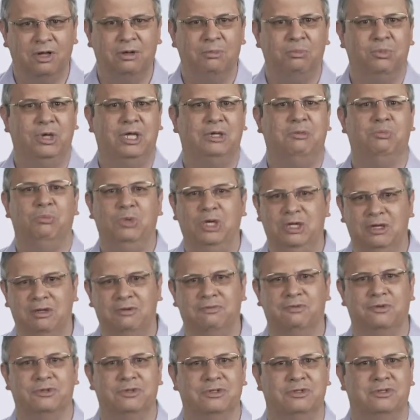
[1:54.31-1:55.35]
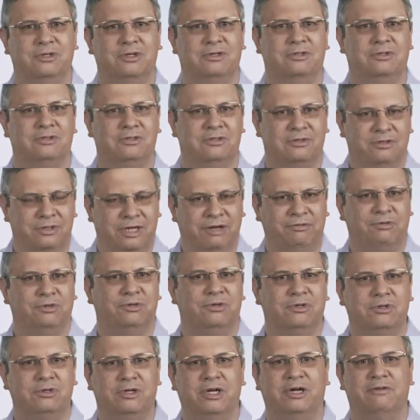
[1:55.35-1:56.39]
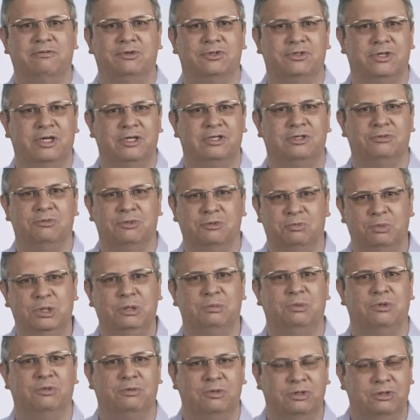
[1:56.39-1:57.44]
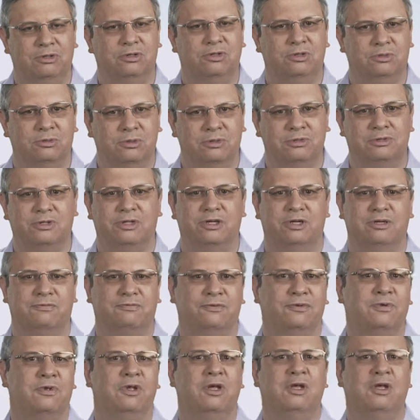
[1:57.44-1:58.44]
make meaningful decisions and have a good conversation with people when you're doing stuff.